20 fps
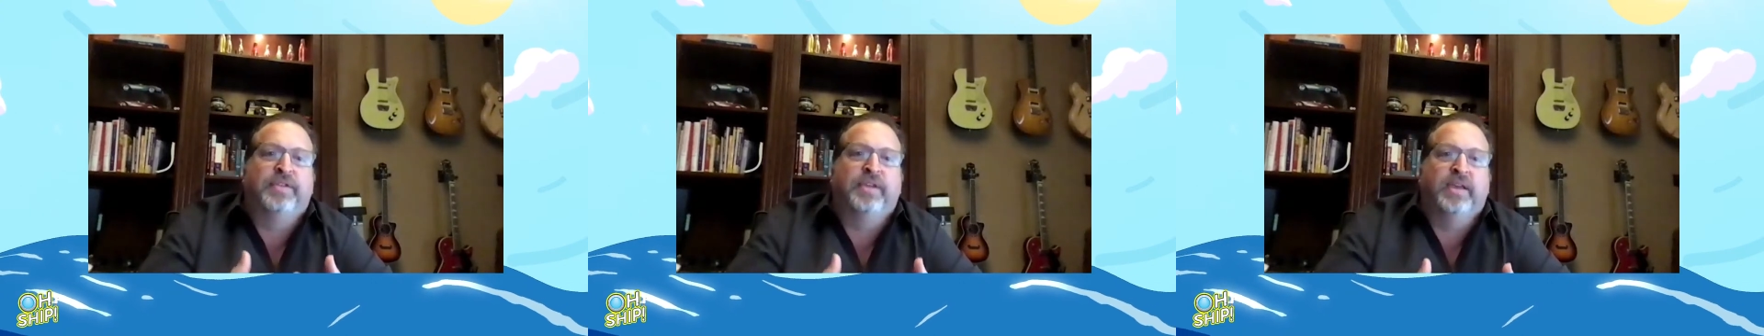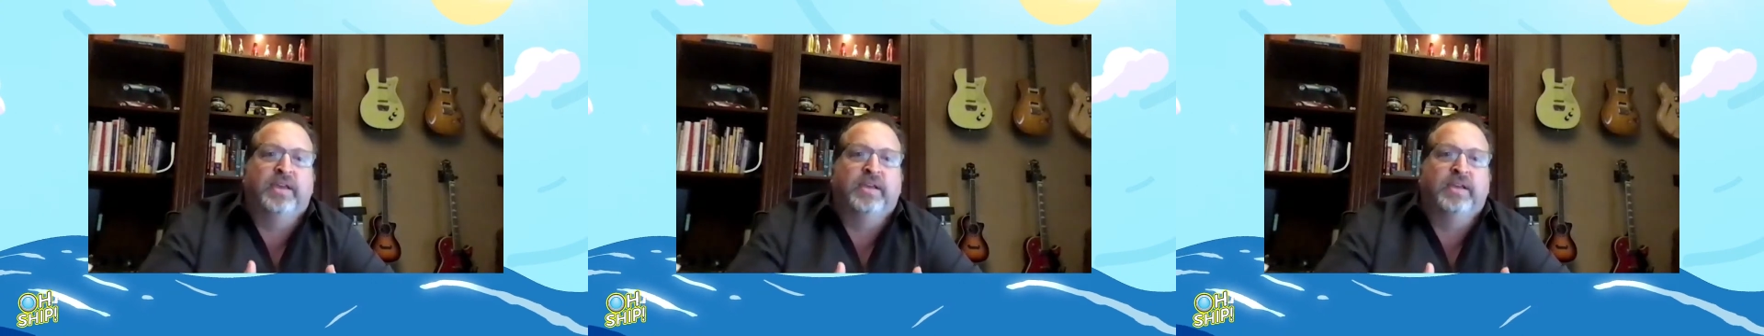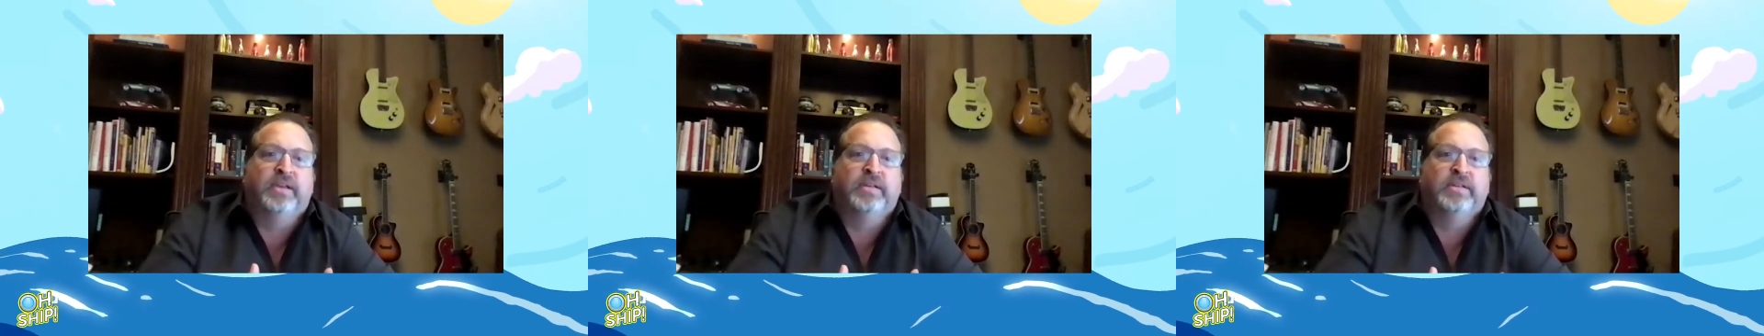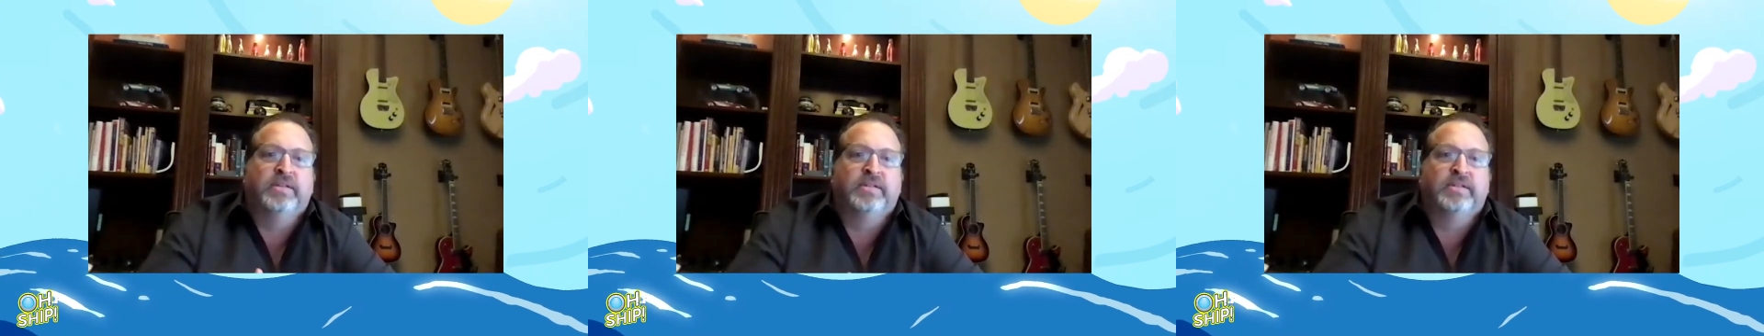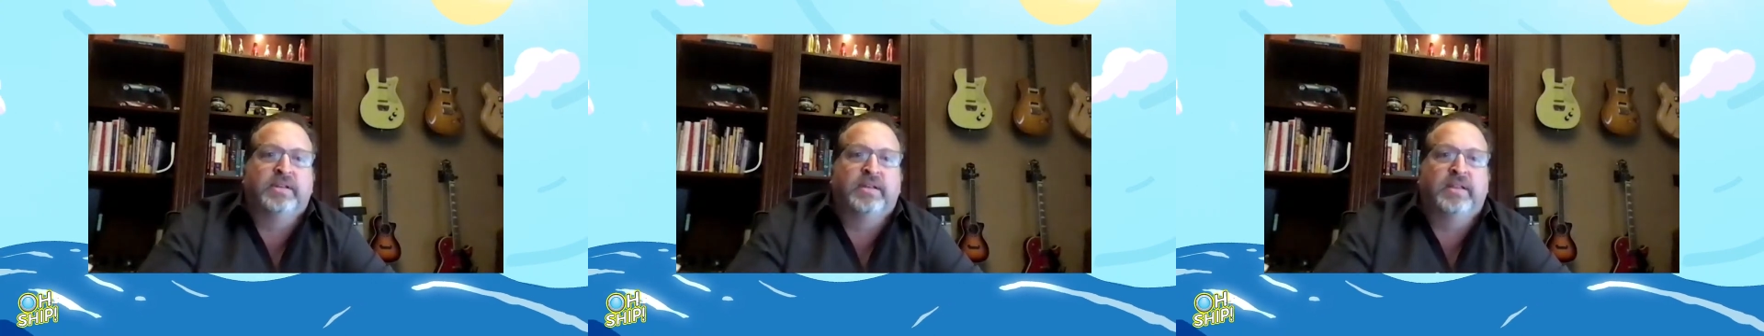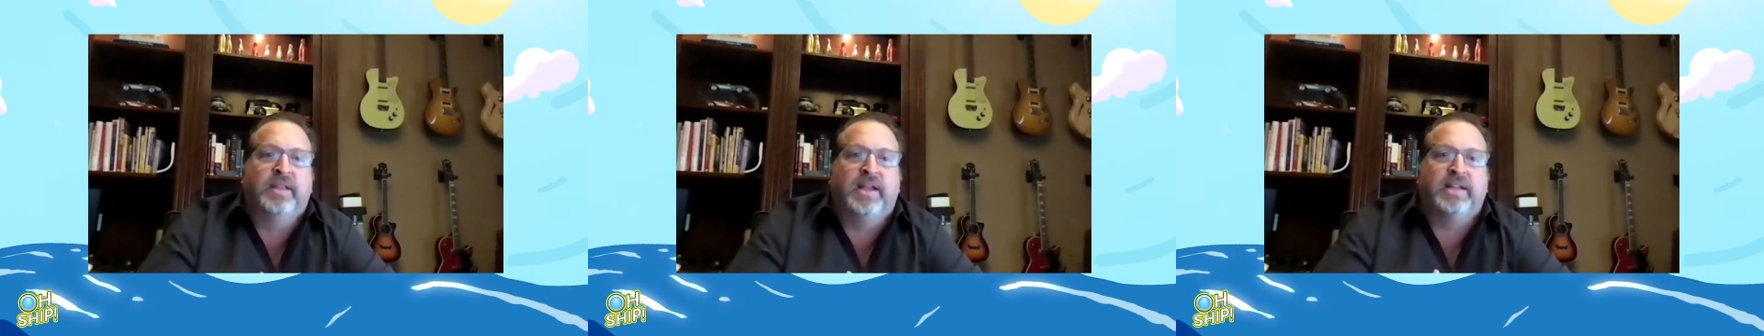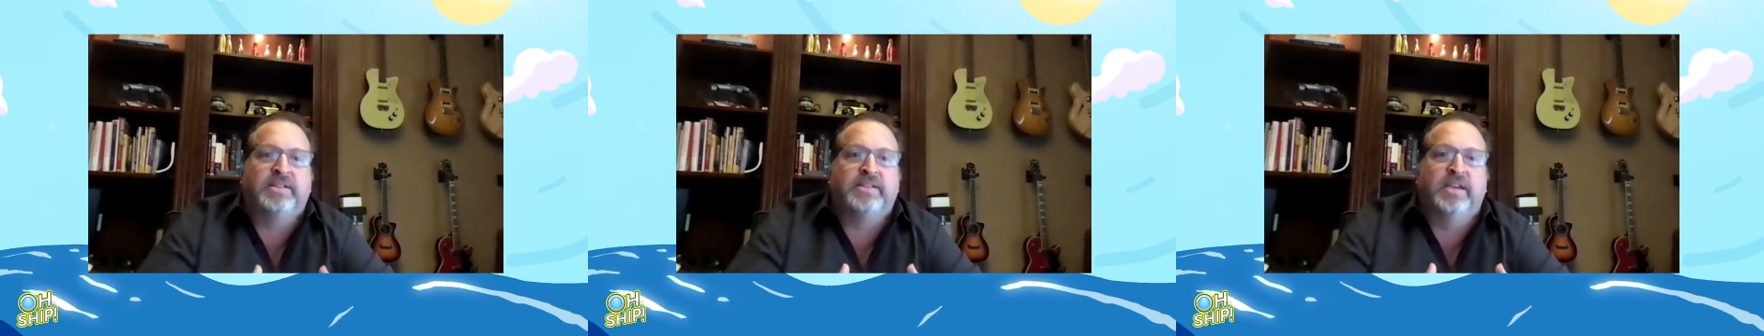things
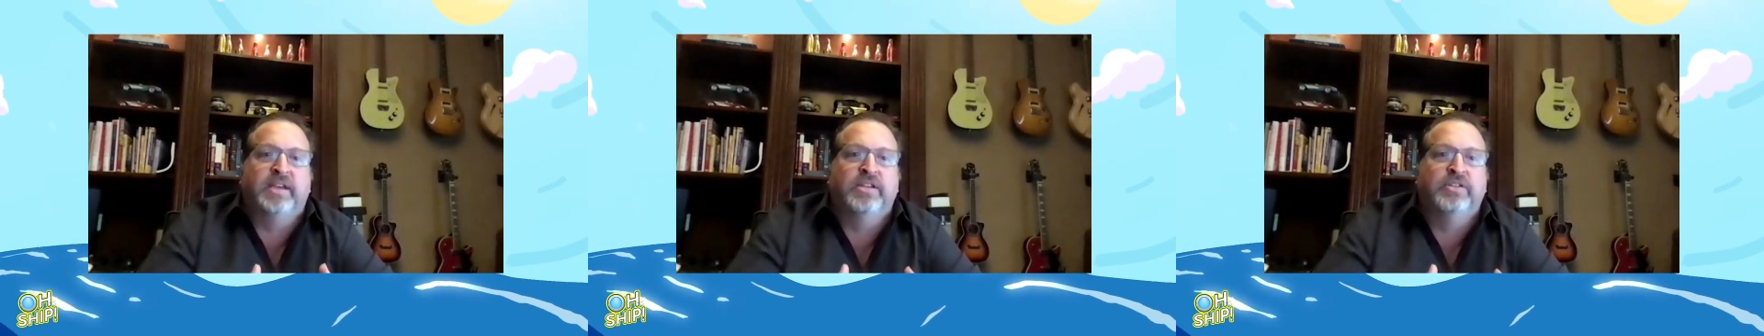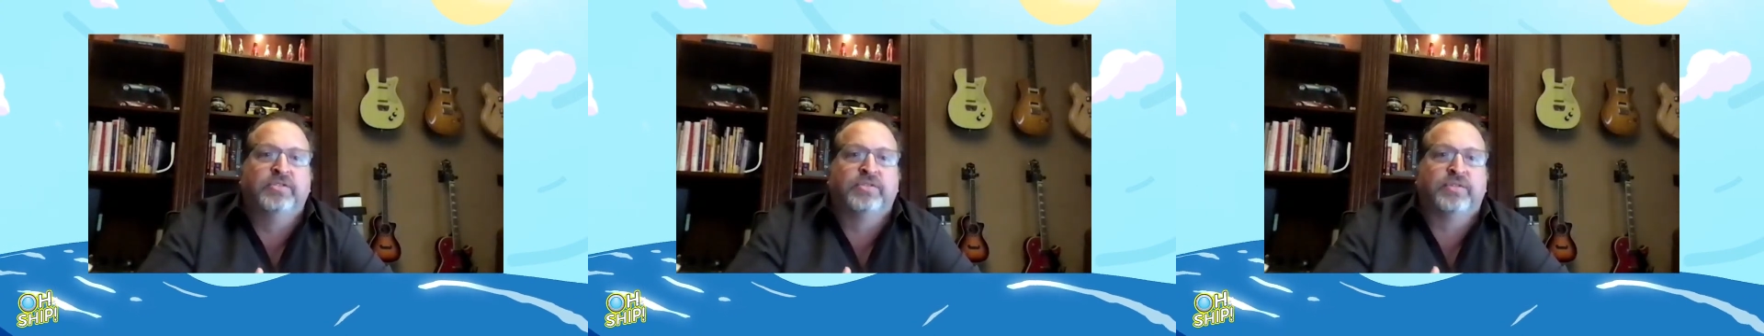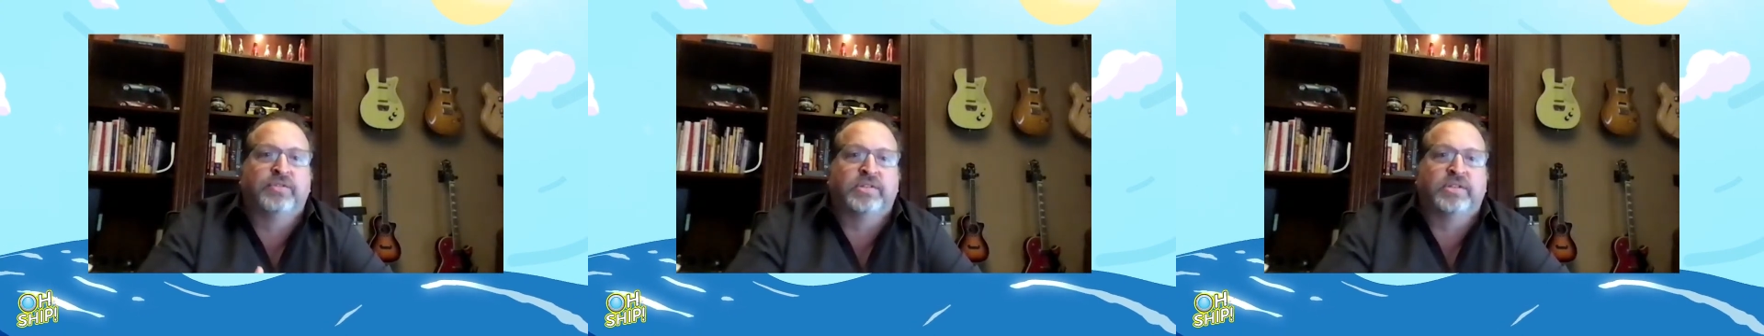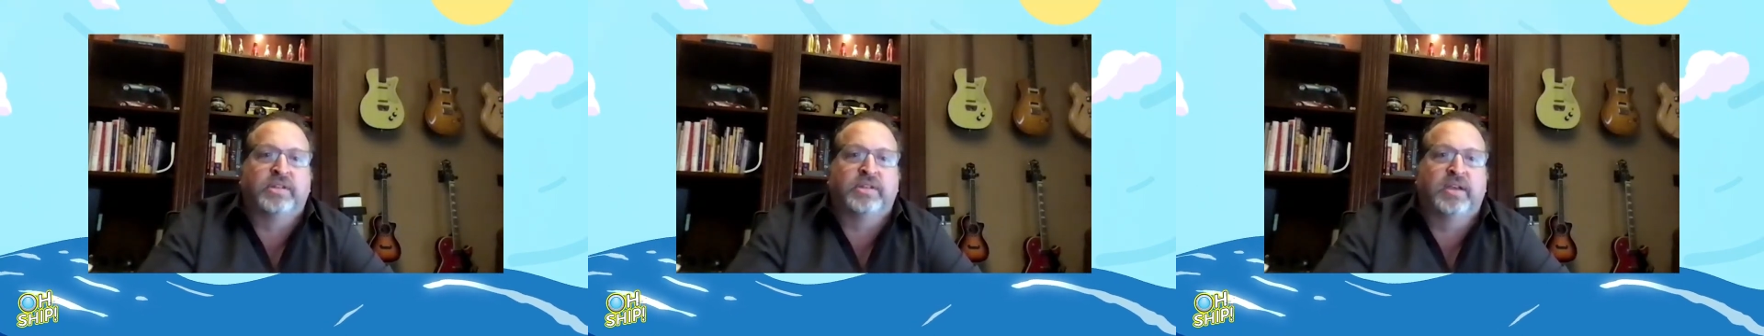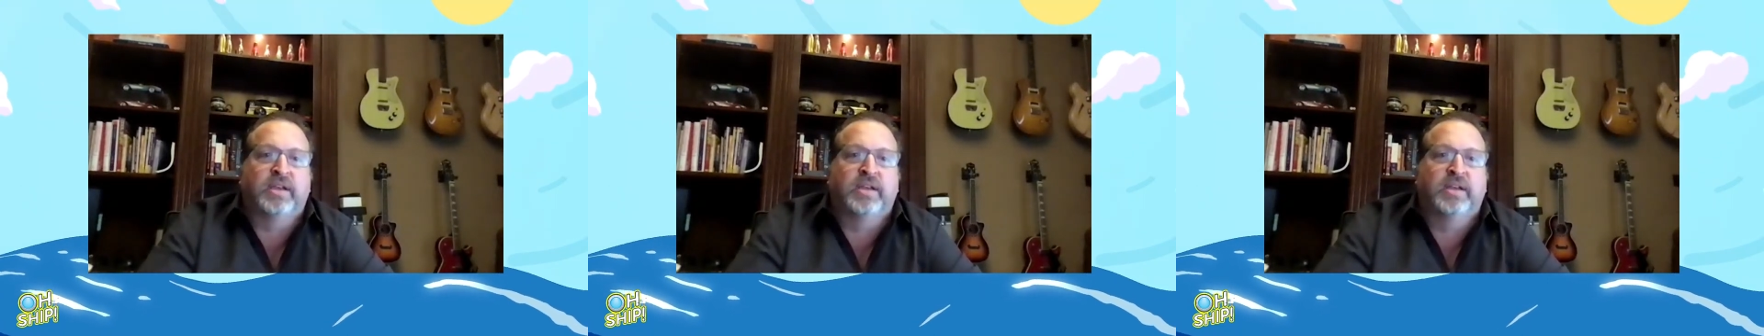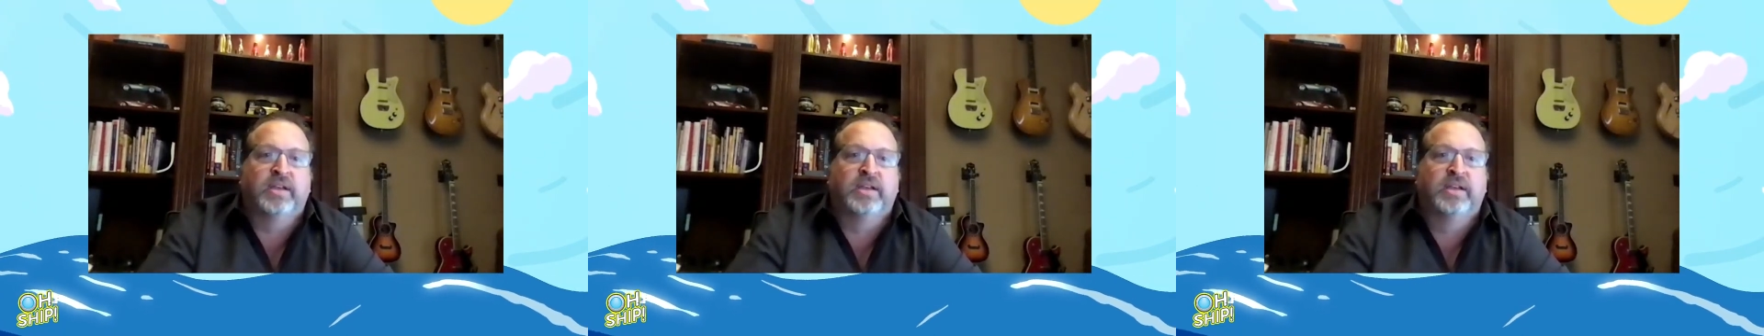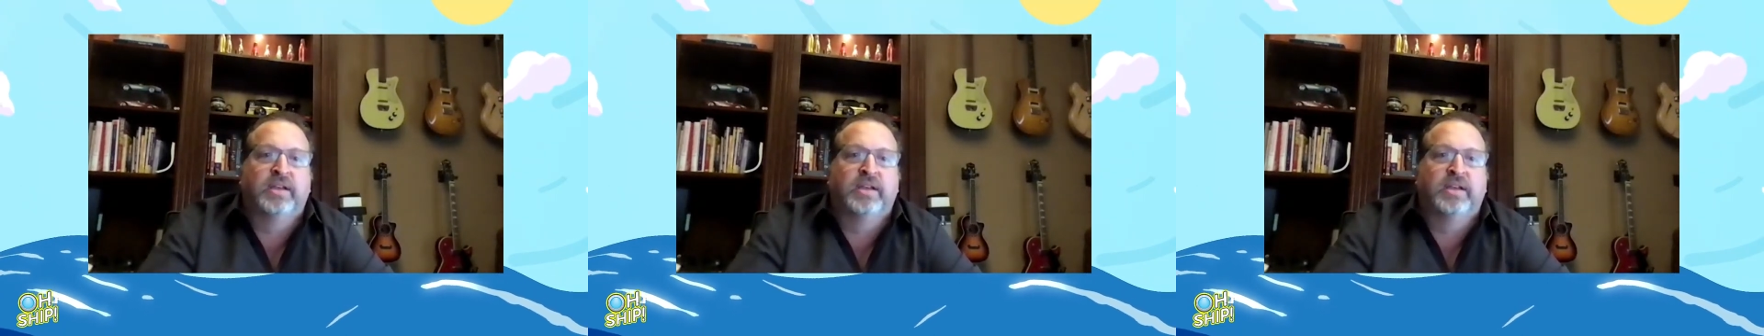that's interesting,